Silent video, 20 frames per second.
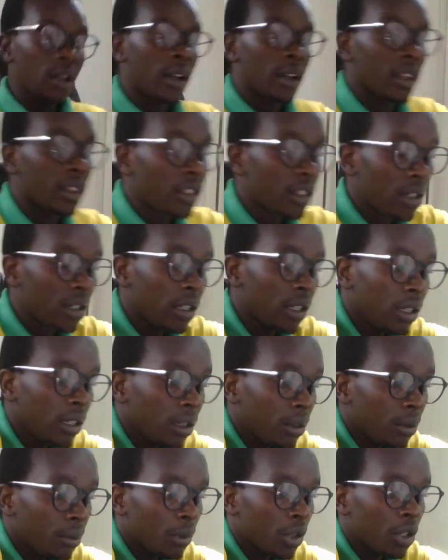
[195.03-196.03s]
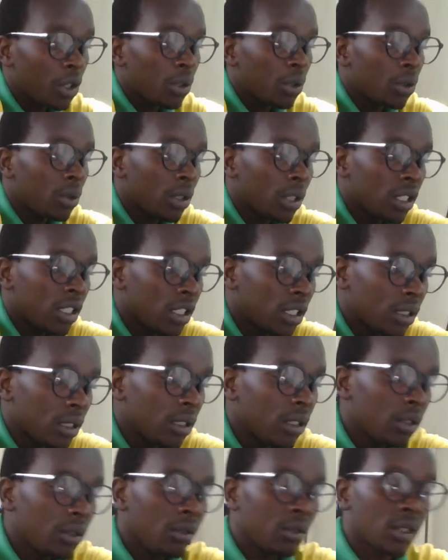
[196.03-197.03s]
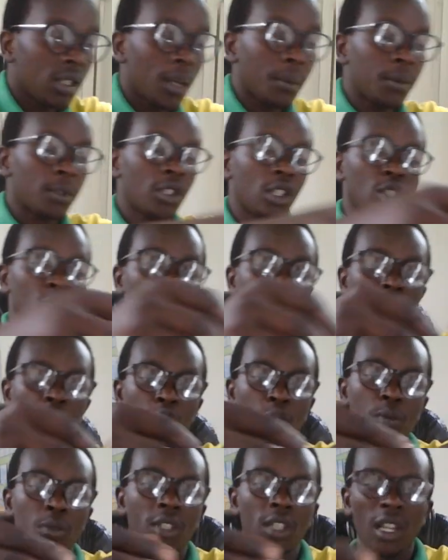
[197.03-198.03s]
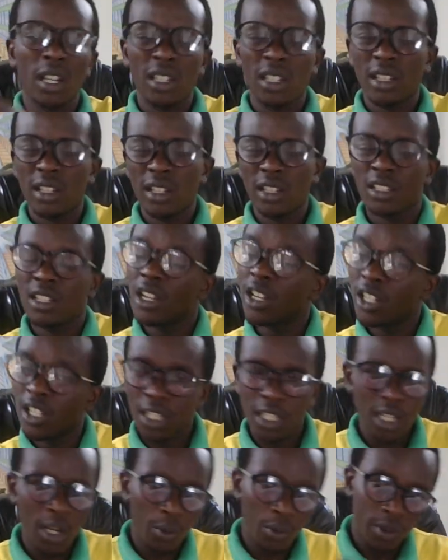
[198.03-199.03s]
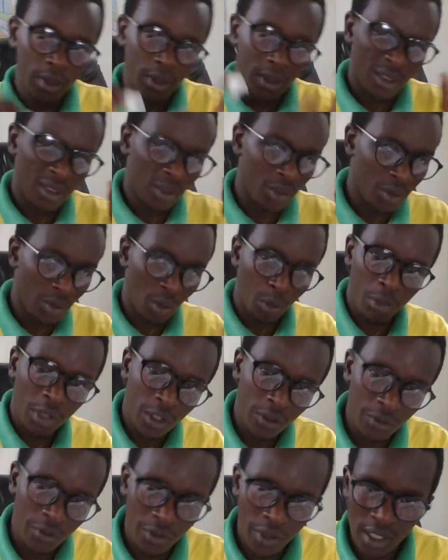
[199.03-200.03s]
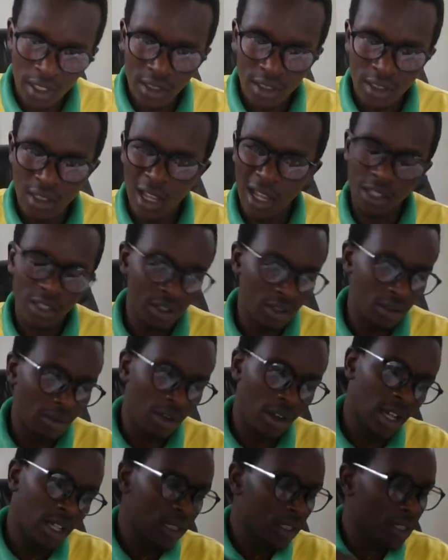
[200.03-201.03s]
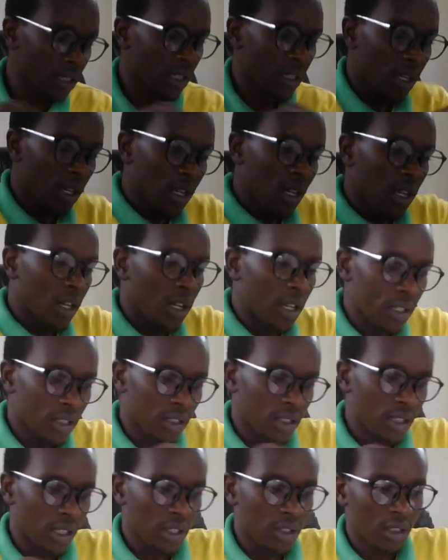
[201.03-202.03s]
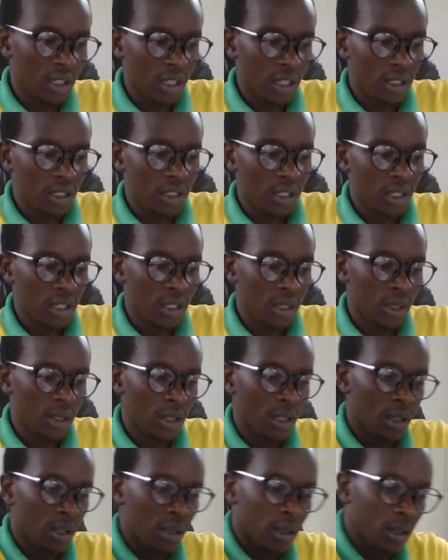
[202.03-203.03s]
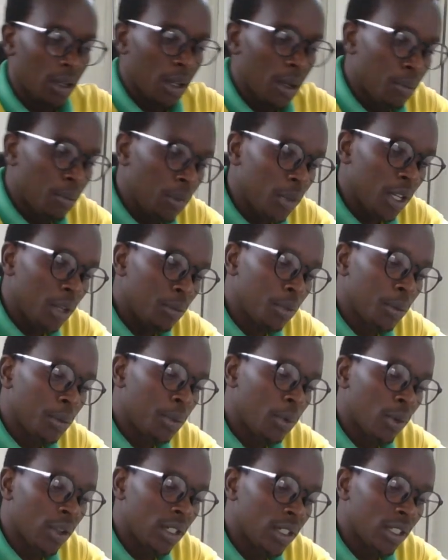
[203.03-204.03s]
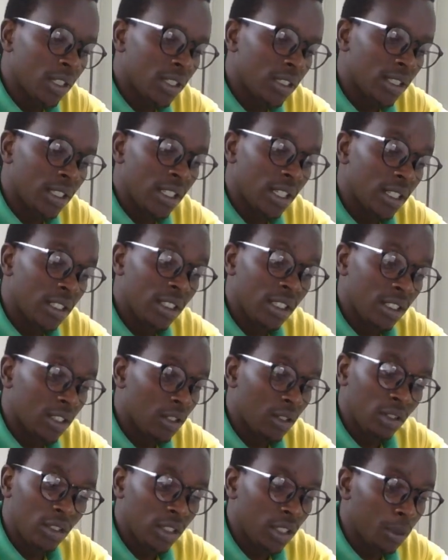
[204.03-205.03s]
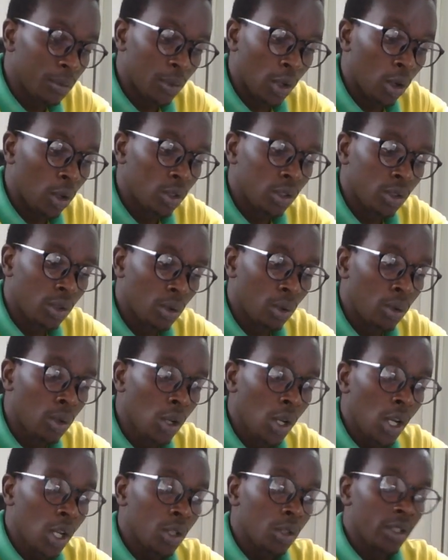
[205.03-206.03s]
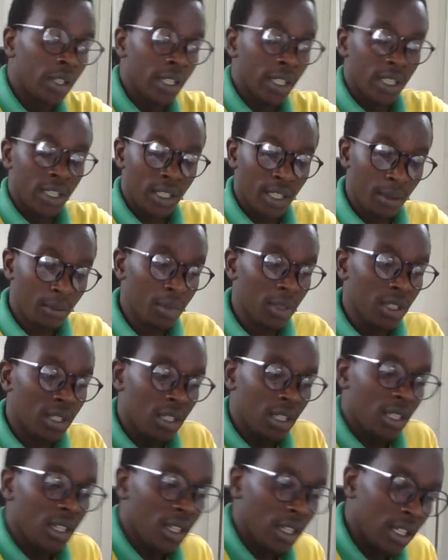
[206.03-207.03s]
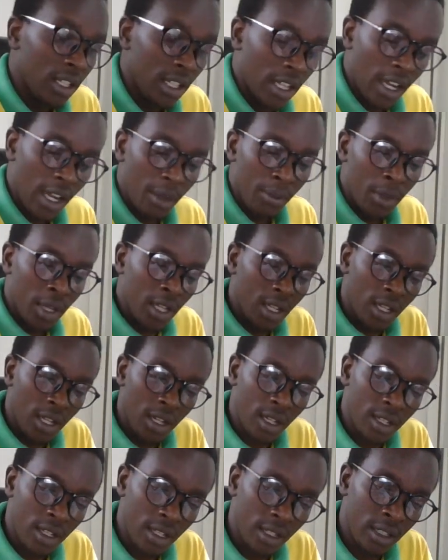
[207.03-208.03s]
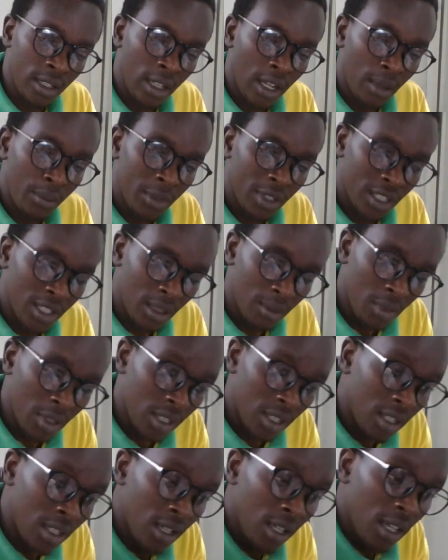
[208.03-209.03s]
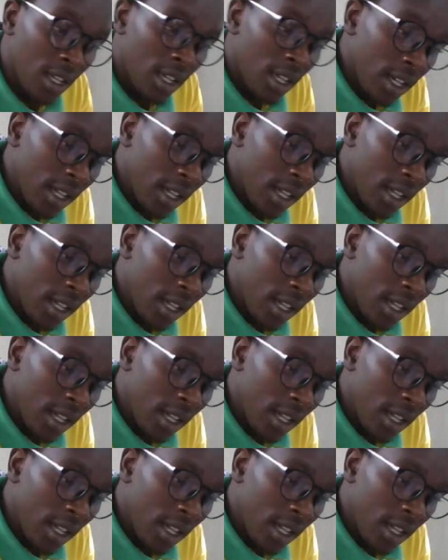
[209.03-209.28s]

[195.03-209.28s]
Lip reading: another day, make sure you subscribe to my YouTube channel, share with so many friends as you got, so that many people at least get this concept. Also to the CBC, incoming CBC,